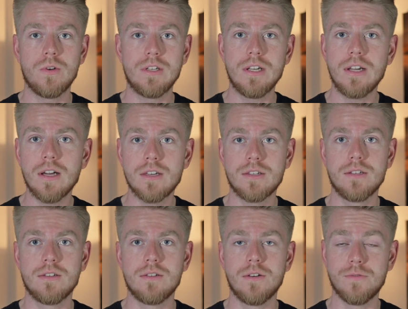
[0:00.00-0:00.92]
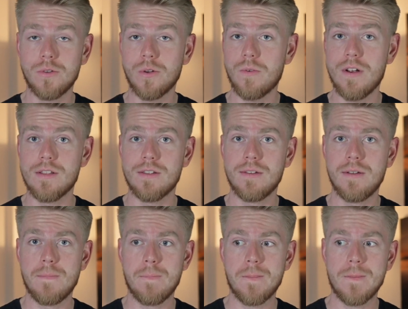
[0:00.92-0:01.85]
a deduction of your rent.
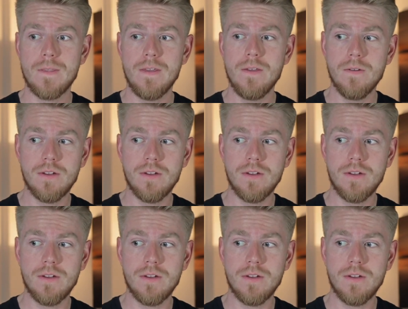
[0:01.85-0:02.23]
You